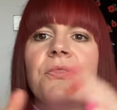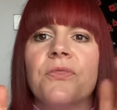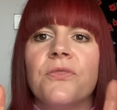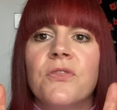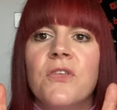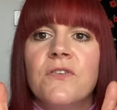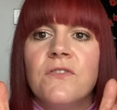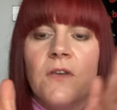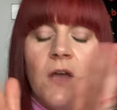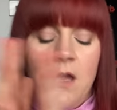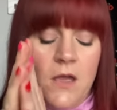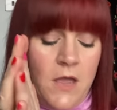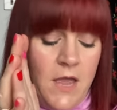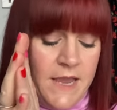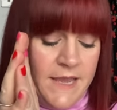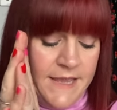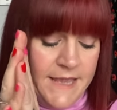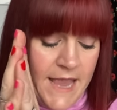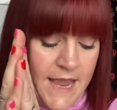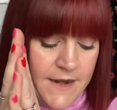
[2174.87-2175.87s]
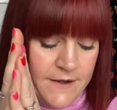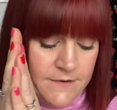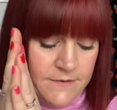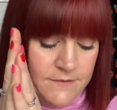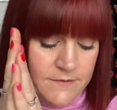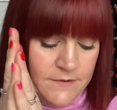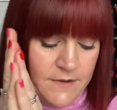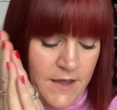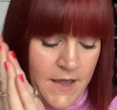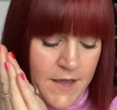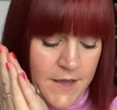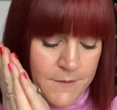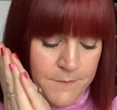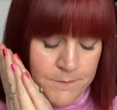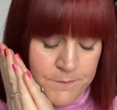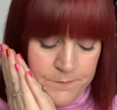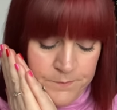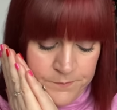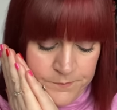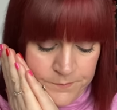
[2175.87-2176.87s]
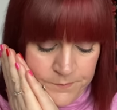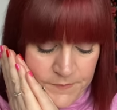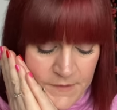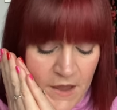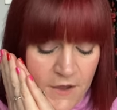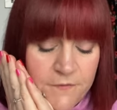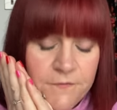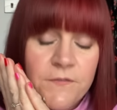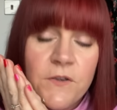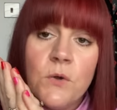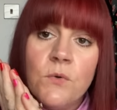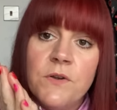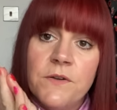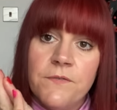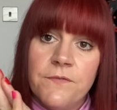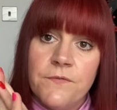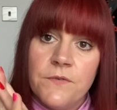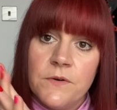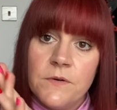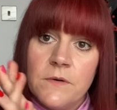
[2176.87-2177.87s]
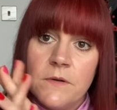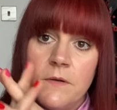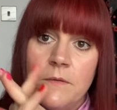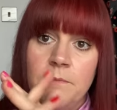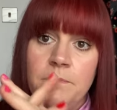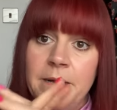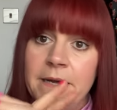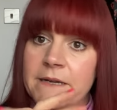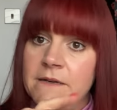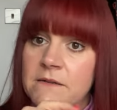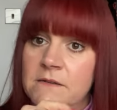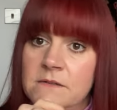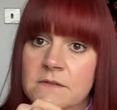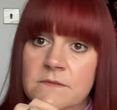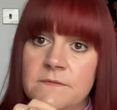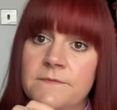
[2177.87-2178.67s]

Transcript: There's again a few different patterns